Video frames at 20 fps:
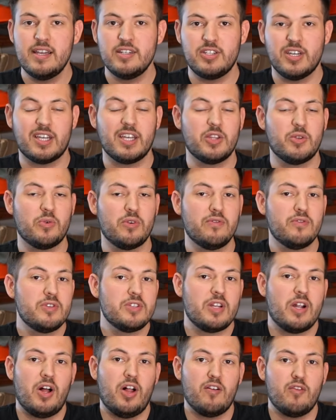Check out the
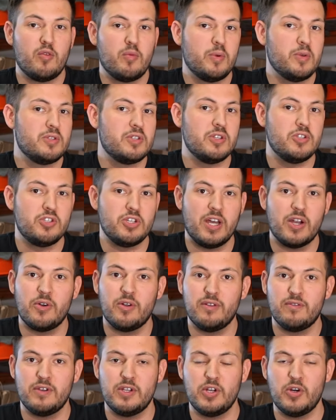reviews on all of our boots in
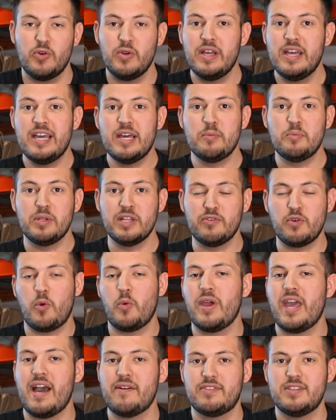general if you don't believe what
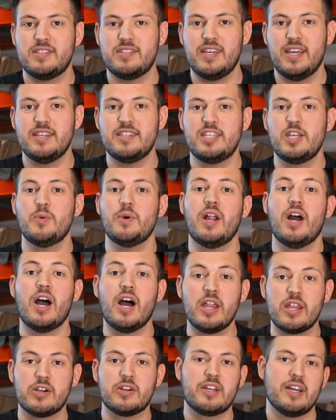we have to say. See what
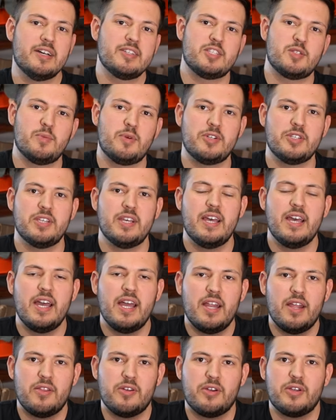other customers
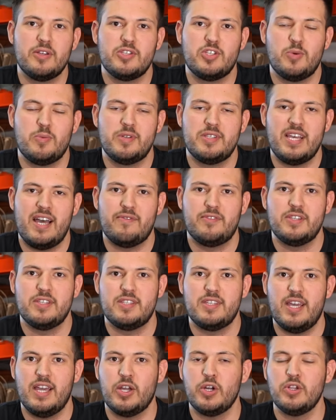and the consumers have to say.